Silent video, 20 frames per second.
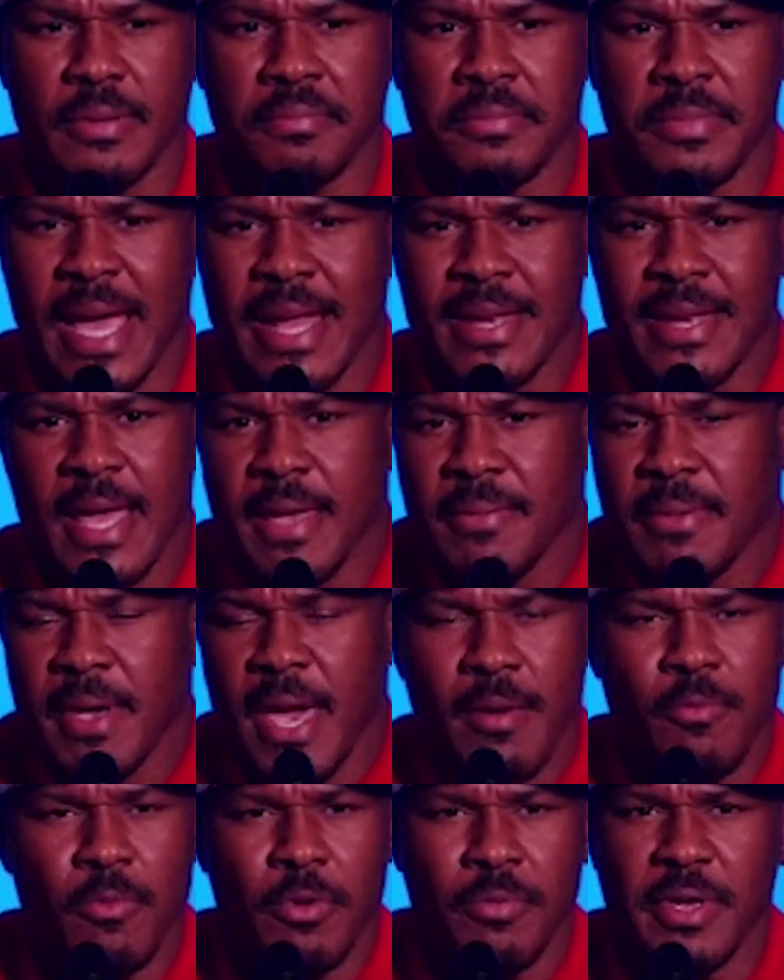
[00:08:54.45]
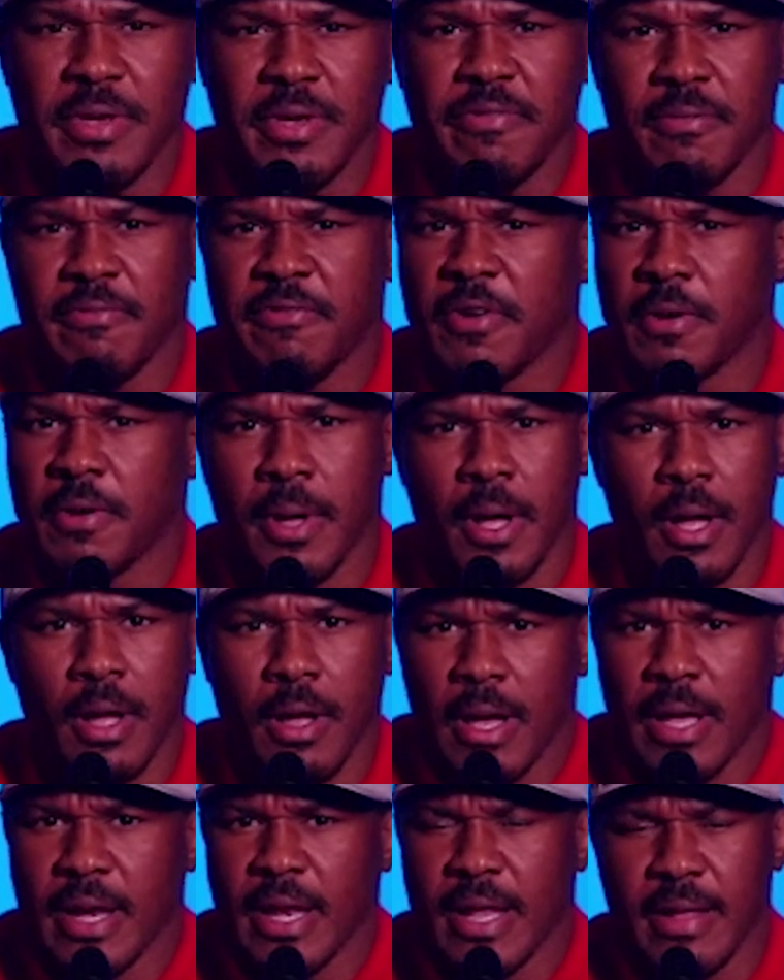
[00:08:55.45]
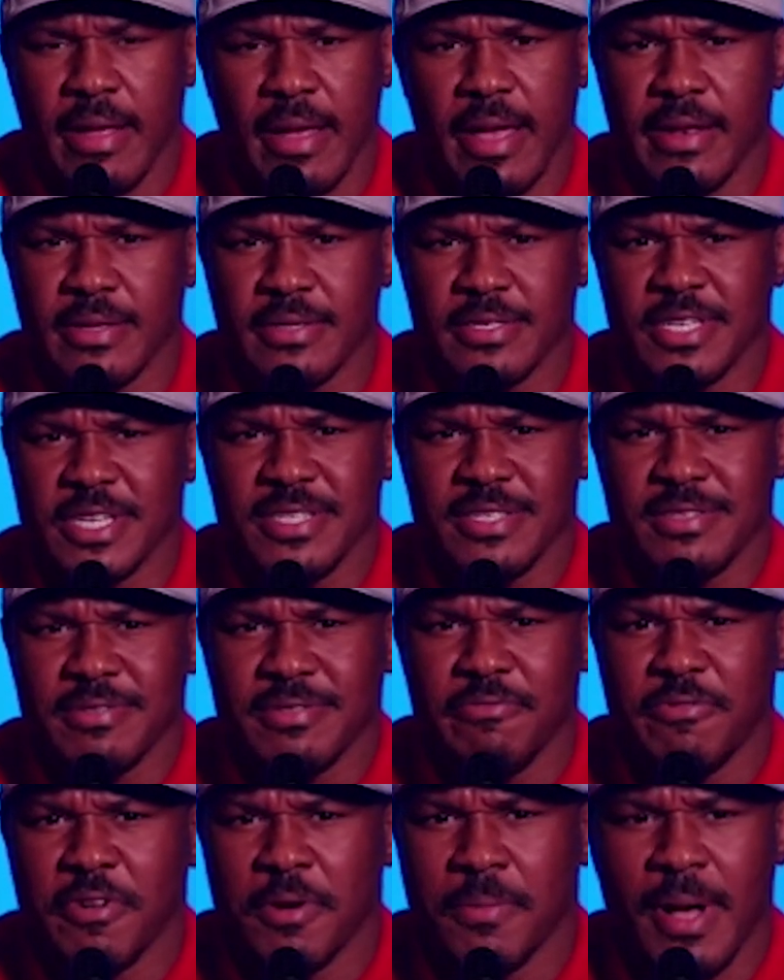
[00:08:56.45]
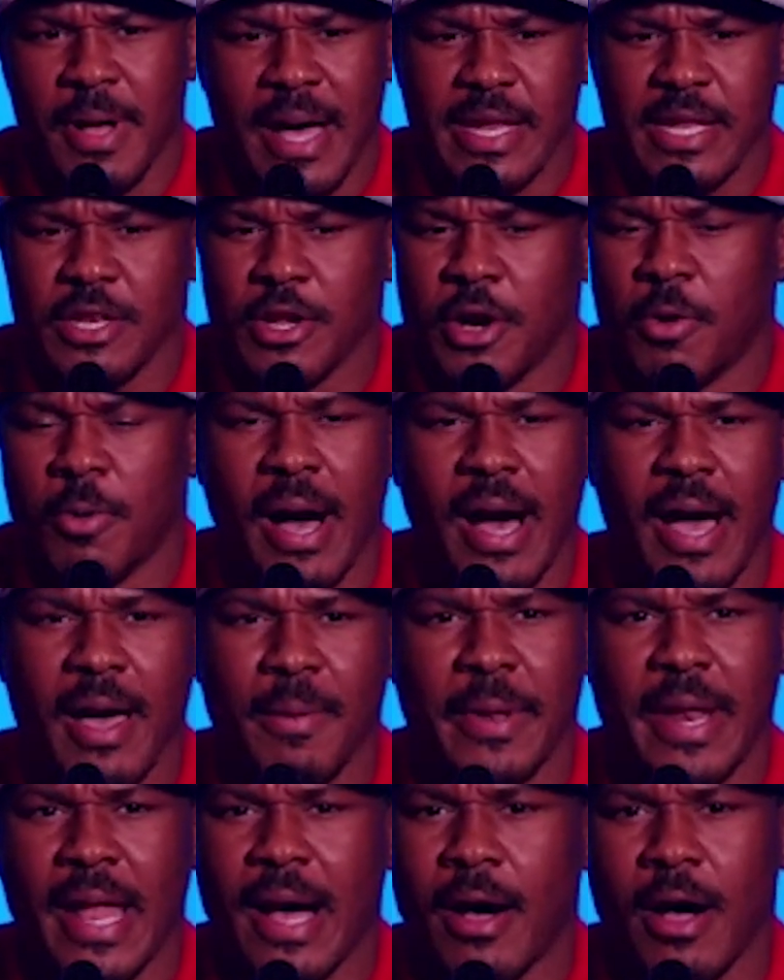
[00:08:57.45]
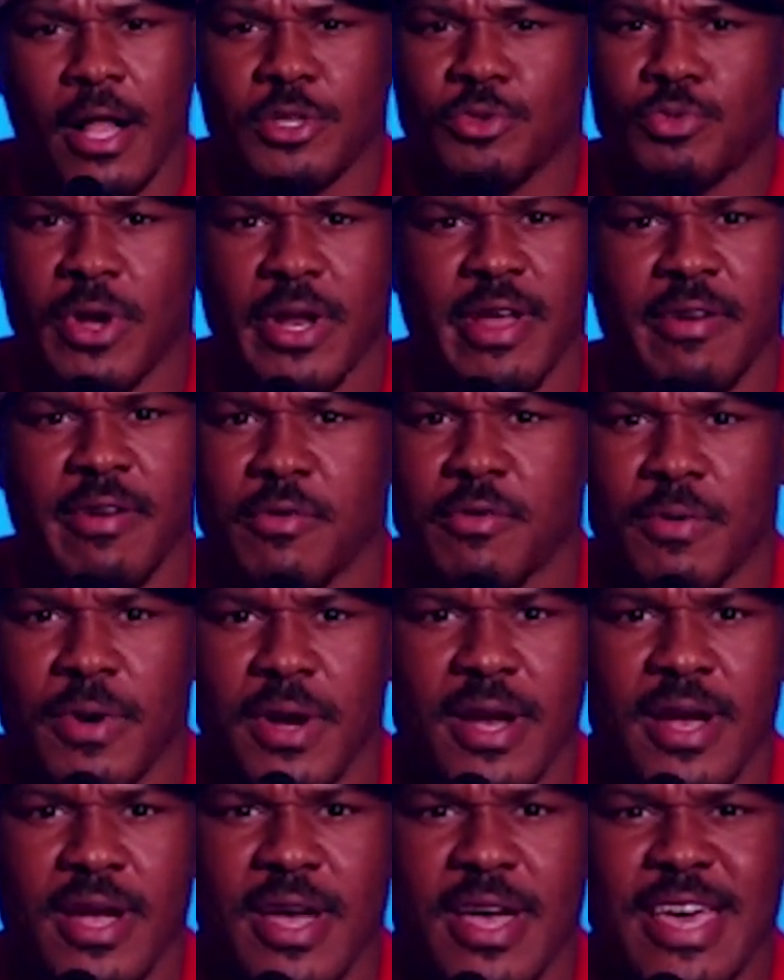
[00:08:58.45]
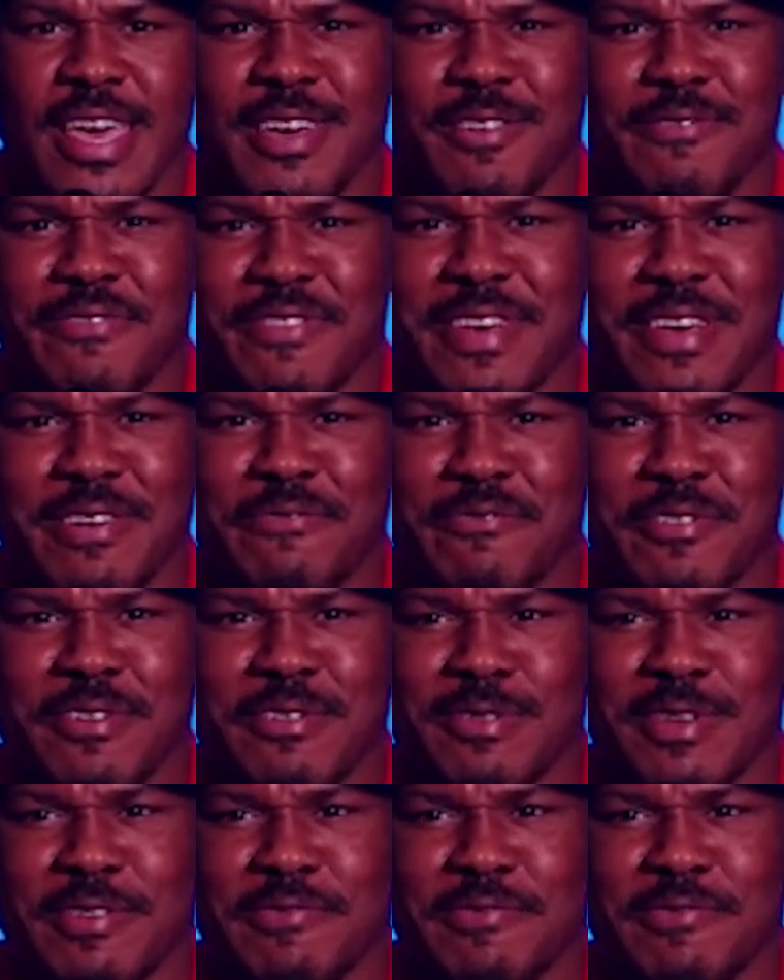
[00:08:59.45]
that name came with me from football, and and just in football, I didn't know why, but I always run everywhere. If if it,